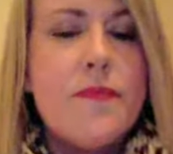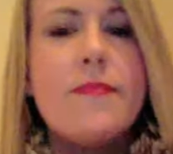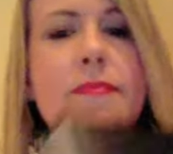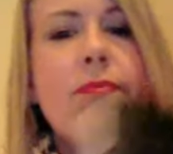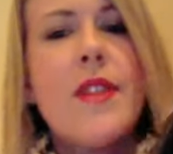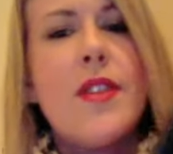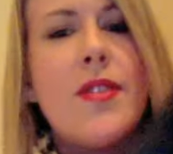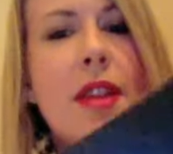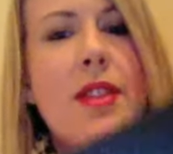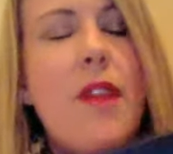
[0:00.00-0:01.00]
Let's
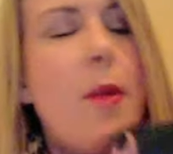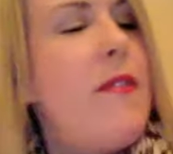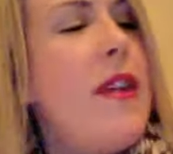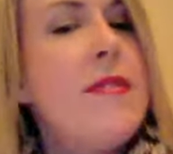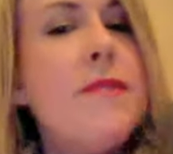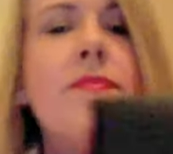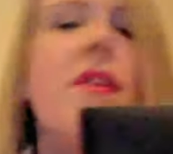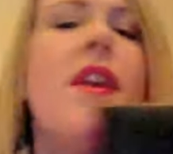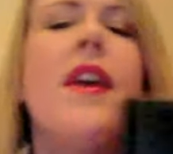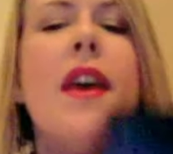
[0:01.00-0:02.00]
get this the right way around.
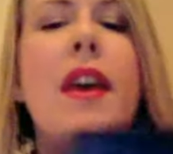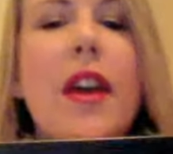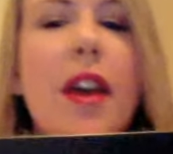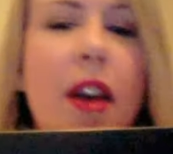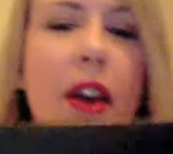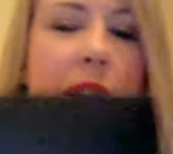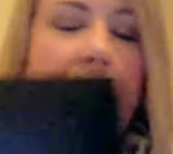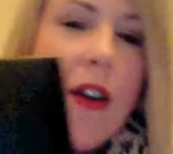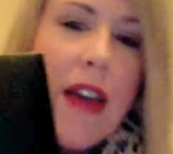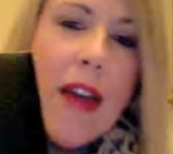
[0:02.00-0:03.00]

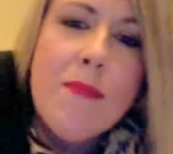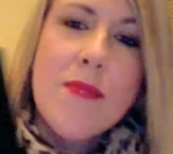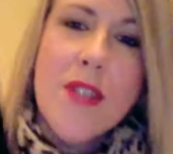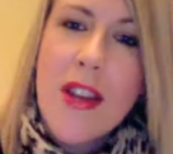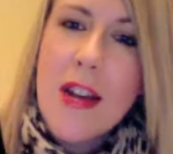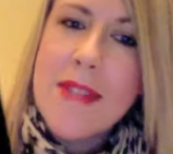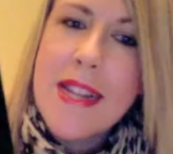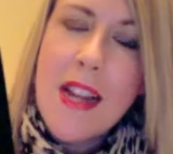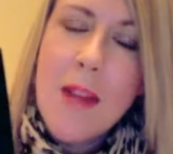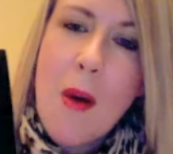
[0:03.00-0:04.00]
Okay, so it comes in
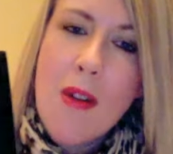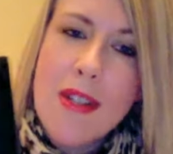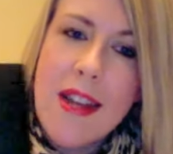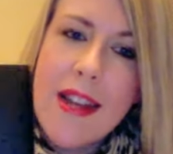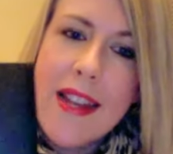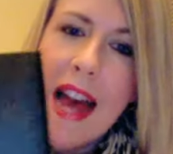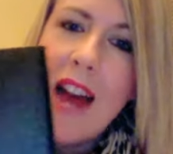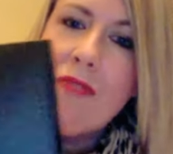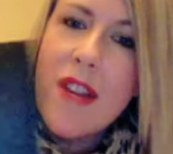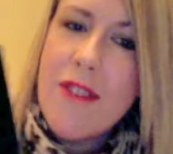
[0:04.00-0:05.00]
a little box like
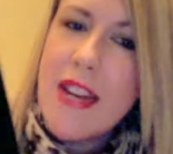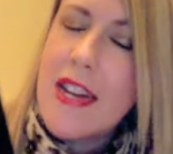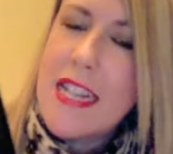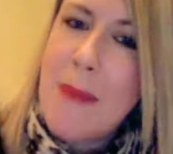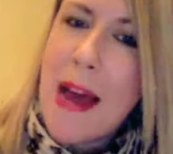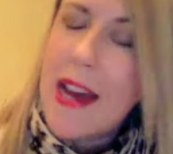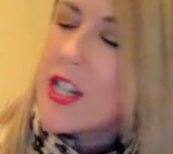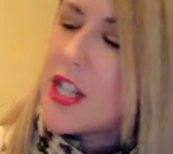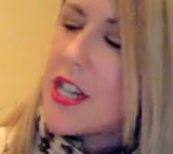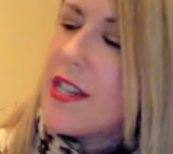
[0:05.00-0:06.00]
that, really nice
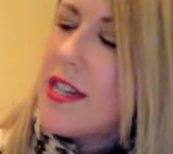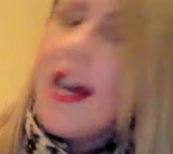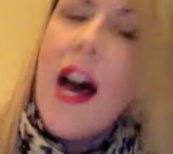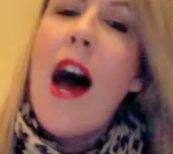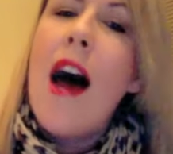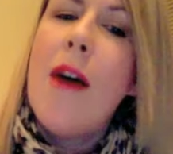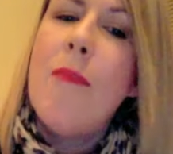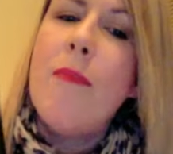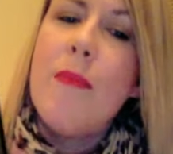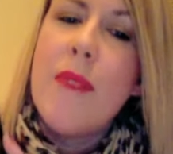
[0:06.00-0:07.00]
packaging.
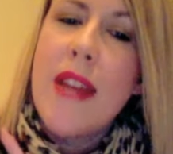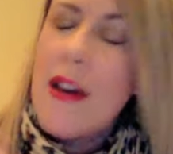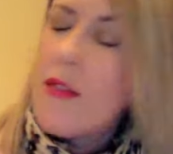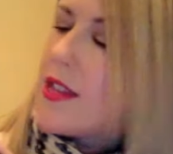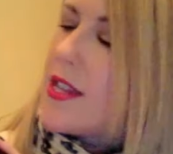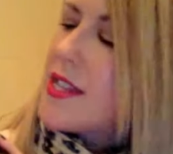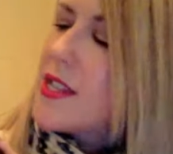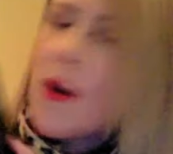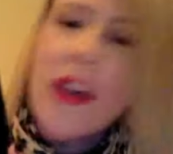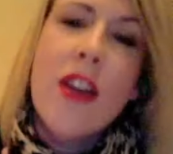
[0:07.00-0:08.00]
Now this is
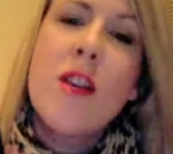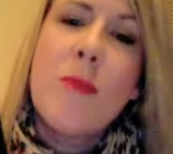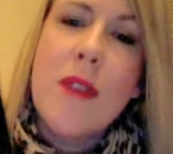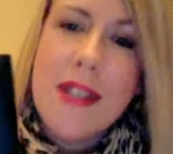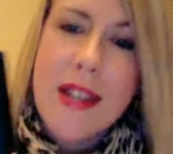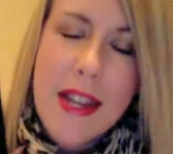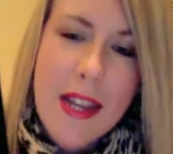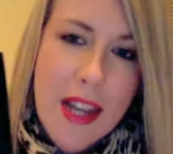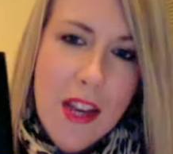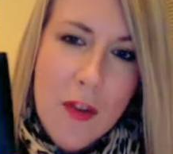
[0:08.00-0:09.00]
quite good because I
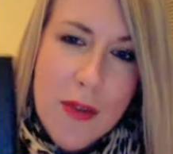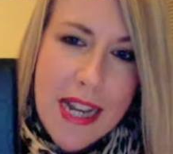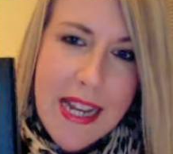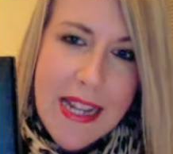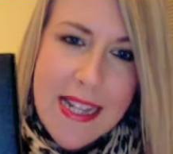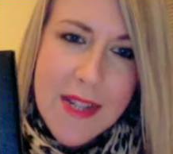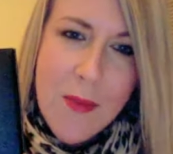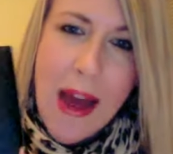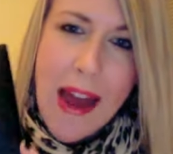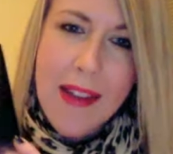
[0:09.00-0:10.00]
think if you were taking these
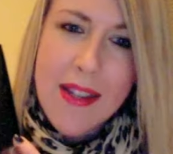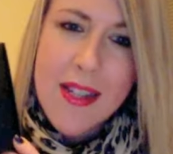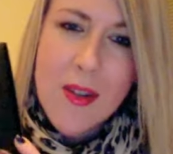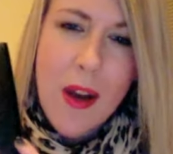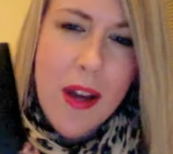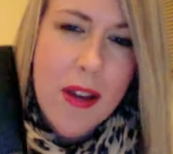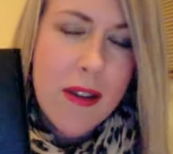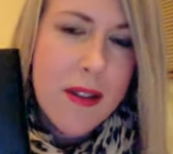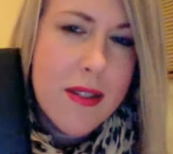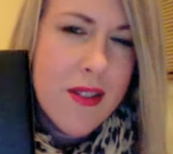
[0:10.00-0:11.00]
away, this is quite a
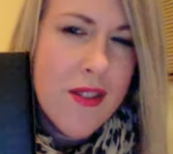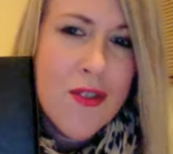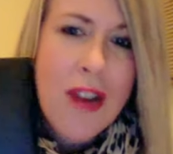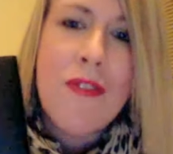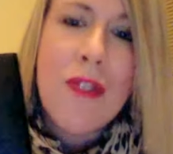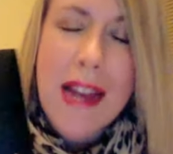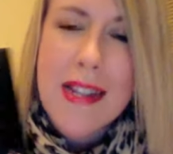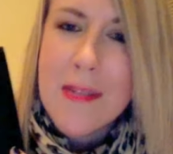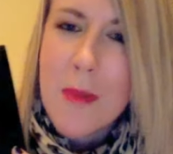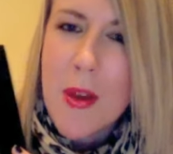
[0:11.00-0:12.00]
good sort of travel
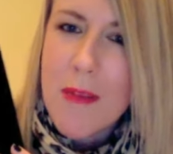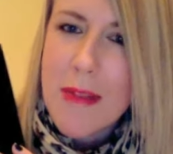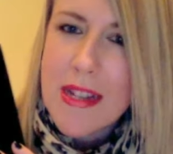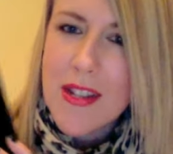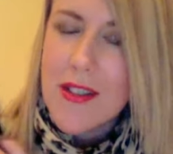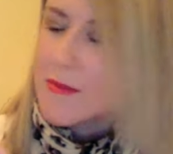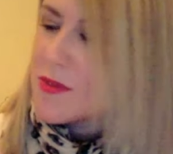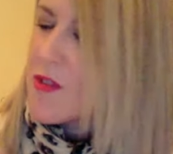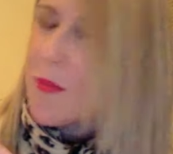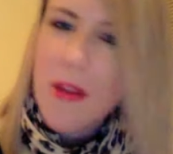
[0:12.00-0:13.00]
case to put them in, so you can
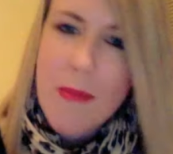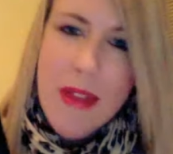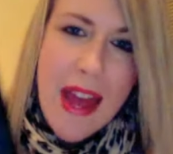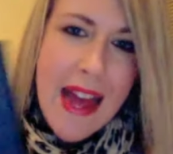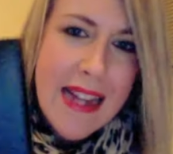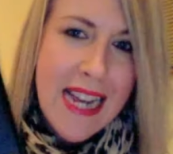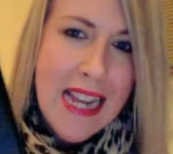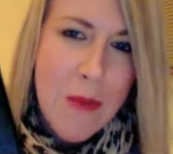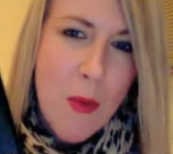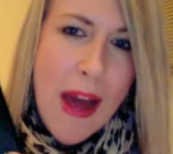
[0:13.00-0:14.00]
sort of put them in there, take
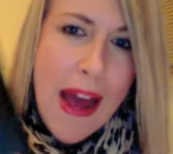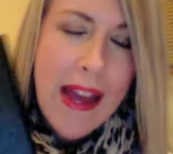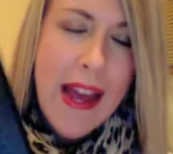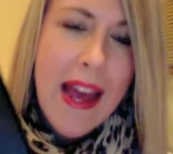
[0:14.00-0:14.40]
them away,